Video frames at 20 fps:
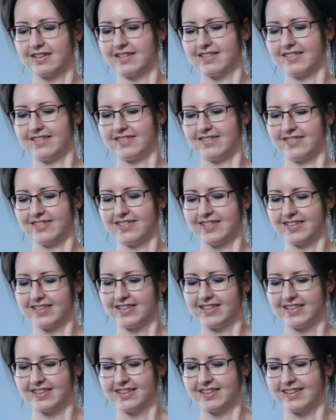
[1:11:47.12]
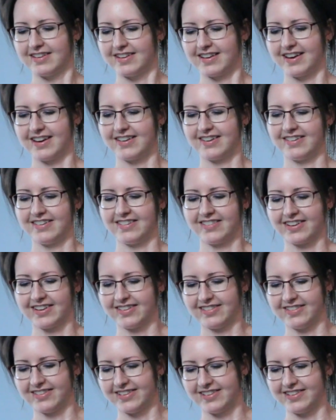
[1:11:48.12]
Oh, I don't know. Can
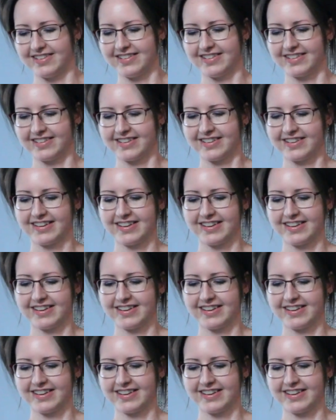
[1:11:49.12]
you see anything?